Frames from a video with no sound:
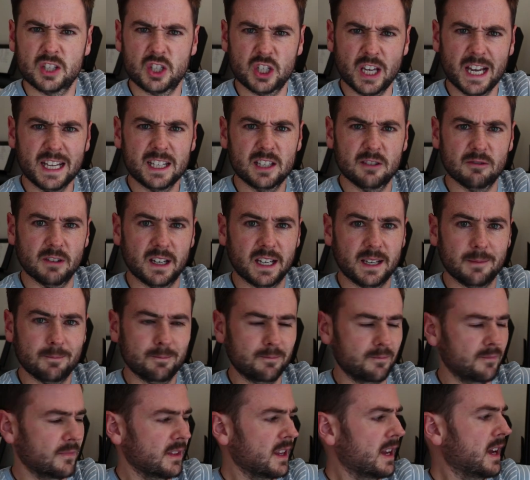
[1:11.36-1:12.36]
January.
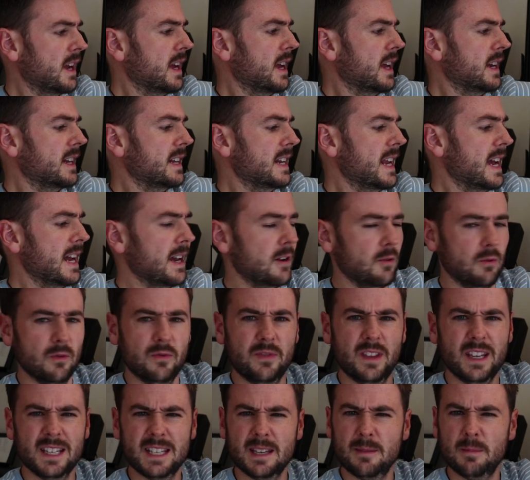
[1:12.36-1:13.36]
Now,
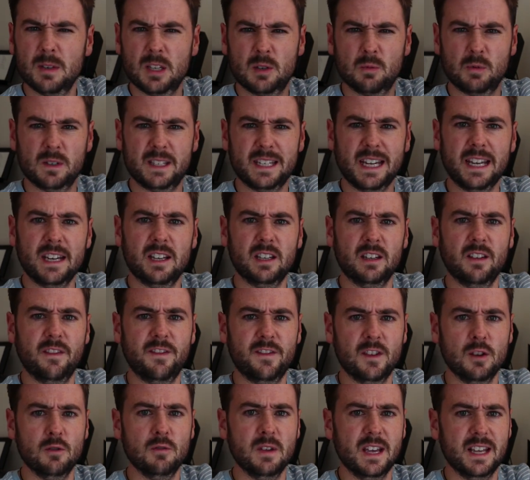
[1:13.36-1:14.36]
this image was taken a
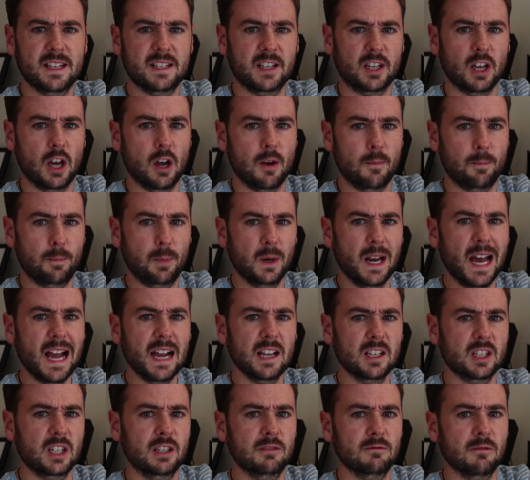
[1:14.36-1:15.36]
few years ago, but it
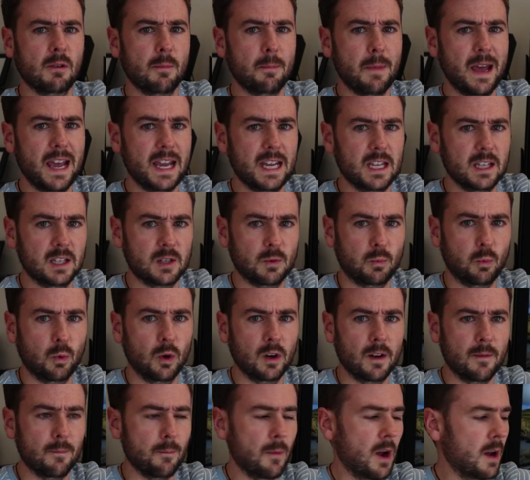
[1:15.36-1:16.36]
actually remains
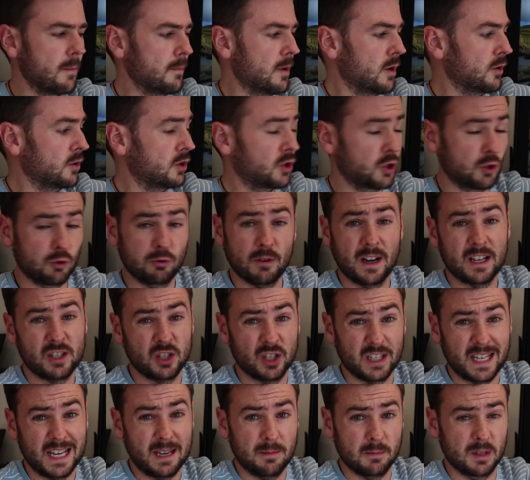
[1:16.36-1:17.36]
one of my most
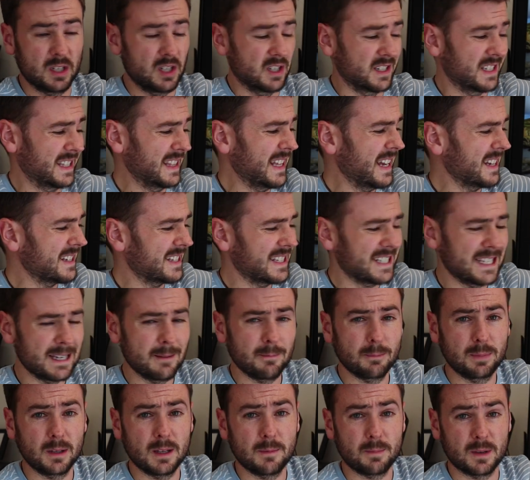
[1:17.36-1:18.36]
treasured images, and that's
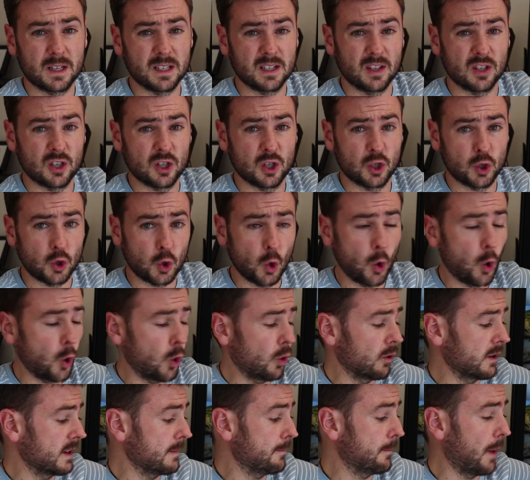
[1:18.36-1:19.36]
simply because of the
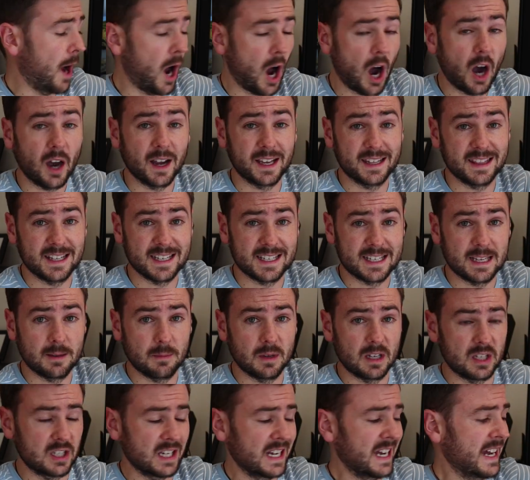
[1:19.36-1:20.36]
story behind this
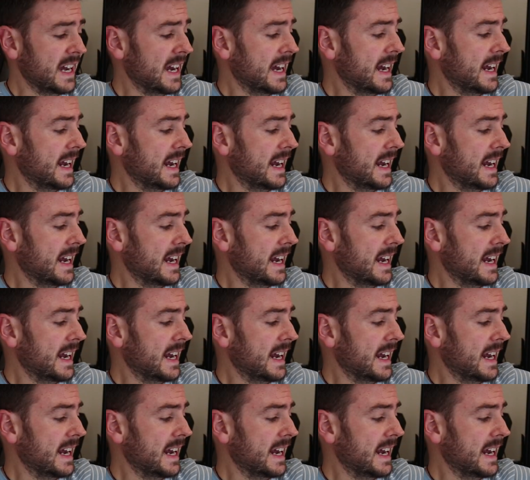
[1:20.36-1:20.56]
image.